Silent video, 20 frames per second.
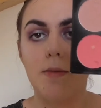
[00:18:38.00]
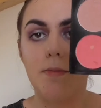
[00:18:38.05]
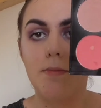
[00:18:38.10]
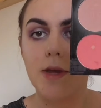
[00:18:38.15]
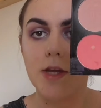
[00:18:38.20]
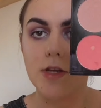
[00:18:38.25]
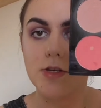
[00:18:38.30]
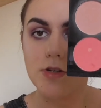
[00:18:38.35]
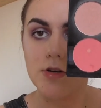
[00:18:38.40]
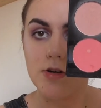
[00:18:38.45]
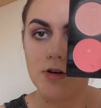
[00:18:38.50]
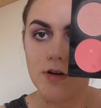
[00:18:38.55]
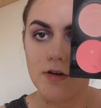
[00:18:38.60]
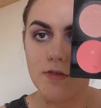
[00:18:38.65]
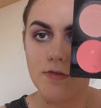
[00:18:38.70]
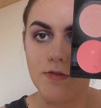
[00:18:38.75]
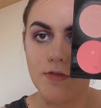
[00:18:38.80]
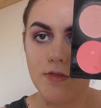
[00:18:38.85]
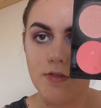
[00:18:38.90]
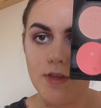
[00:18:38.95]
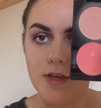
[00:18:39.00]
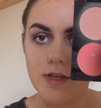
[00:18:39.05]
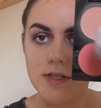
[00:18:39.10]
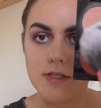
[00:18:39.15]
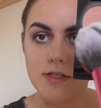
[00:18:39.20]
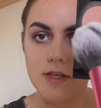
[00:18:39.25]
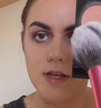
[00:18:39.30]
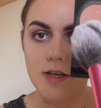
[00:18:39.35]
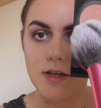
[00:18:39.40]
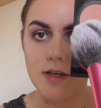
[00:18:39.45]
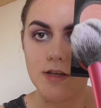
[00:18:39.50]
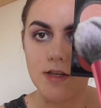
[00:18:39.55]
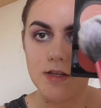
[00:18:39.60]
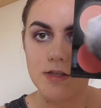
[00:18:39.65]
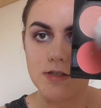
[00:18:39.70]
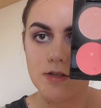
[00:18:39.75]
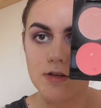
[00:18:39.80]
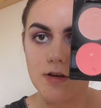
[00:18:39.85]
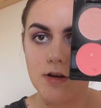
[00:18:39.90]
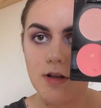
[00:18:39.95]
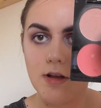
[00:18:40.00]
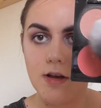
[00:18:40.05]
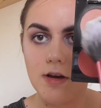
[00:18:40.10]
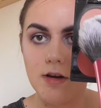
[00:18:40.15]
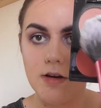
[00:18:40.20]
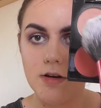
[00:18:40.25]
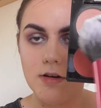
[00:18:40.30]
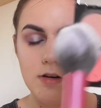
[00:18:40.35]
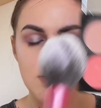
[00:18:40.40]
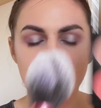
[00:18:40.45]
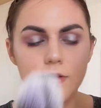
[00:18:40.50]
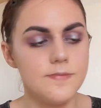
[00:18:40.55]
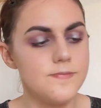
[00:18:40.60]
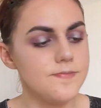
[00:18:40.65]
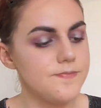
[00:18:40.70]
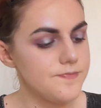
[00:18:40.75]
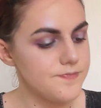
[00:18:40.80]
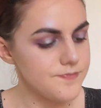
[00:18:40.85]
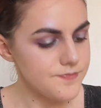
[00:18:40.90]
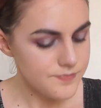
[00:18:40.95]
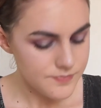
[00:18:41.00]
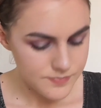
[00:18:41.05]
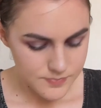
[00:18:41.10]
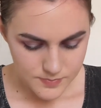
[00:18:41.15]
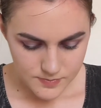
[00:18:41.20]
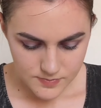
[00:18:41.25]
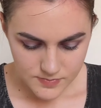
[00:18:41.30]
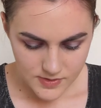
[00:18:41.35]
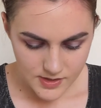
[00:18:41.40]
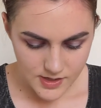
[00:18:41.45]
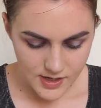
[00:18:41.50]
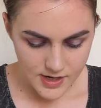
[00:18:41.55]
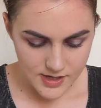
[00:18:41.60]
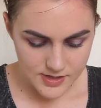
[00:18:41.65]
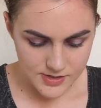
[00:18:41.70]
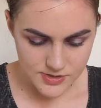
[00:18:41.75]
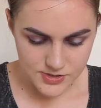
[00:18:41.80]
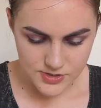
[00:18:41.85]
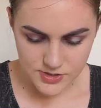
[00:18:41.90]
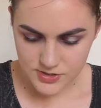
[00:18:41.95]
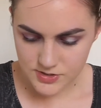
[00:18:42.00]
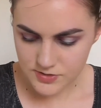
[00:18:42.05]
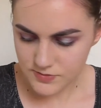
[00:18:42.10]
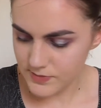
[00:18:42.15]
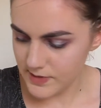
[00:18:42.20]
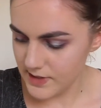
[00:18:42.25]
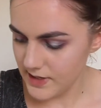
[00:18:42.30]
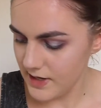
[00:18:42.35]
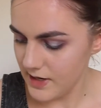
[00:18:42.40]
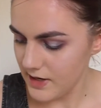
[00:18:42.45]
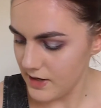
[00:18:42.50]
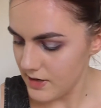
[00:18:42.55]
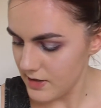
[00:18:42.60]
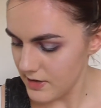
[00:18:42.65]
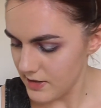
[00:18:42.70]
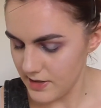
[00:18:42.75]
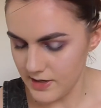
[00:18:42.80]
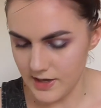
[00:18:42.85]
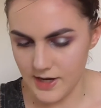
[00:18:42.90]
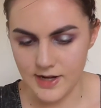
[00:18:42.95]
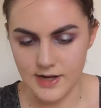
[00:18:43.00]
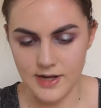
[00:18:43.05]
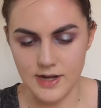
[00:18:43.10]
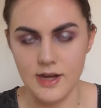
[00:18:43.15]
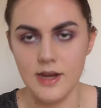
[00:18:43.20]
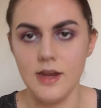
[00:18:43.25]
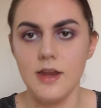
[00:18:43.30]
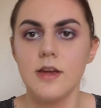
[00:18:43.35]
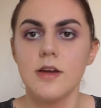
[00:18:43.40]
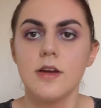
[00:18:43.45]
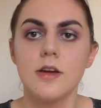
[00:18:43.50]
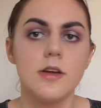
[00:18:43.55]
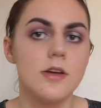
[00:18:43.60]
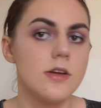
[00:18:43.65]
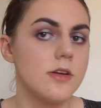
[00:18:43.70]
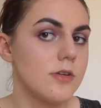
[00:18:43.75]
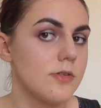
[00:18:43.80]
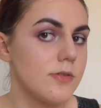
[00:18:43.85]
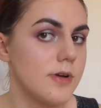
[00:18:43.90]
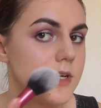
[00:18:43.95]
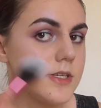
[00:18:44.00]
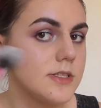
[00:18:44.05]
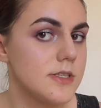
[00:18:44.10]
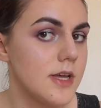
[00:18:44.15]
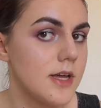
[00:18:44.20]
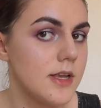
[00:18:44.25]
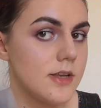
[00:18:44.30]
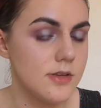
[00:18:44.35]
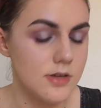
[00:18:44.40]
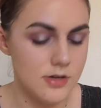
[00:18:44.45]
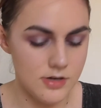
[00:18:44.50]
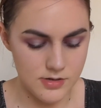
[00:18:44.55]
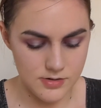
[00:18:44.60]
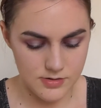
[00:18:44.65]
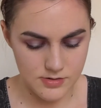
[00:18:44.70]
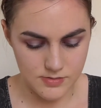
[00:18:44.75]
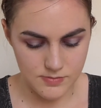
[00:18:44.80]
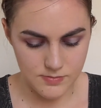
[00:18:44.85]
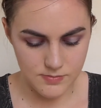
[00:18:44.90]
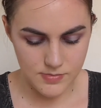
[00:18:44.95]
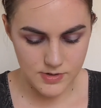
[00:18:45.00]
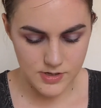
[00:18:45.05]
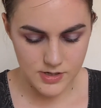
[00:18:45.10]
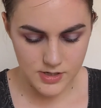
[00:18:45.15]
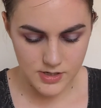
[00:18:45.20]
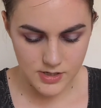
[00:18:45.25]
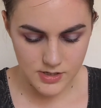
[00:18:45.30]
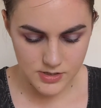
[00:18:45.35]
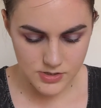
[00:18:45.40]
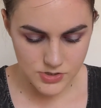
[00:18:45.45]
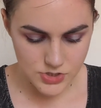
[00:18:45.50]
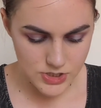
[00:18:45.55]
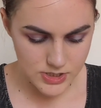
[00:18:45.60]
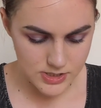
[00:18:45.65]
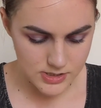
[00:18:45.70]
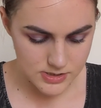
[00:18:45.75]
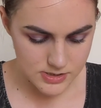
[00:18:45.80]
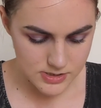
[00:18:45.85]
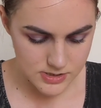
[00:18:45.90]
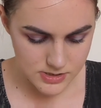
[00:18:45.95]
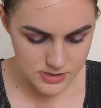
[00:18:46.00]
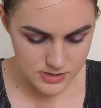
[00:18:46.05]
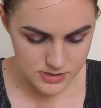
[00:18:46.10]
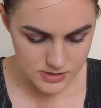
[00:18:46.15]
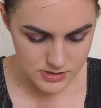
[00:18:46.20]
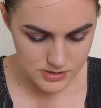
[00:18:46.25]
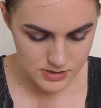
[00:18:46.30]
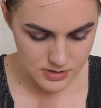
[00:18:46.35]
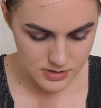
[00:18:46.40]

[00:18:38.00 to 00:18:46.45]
a mixture of this and this color. And just really lightly graze that on my cheeks.